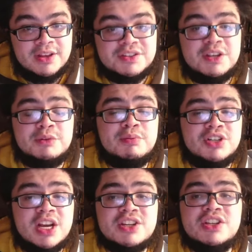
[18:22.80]
Zips
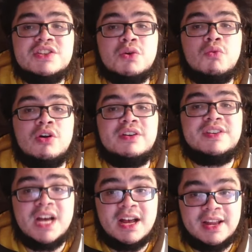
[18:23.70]
projections were
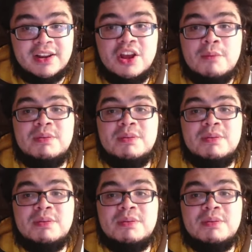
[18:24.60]
done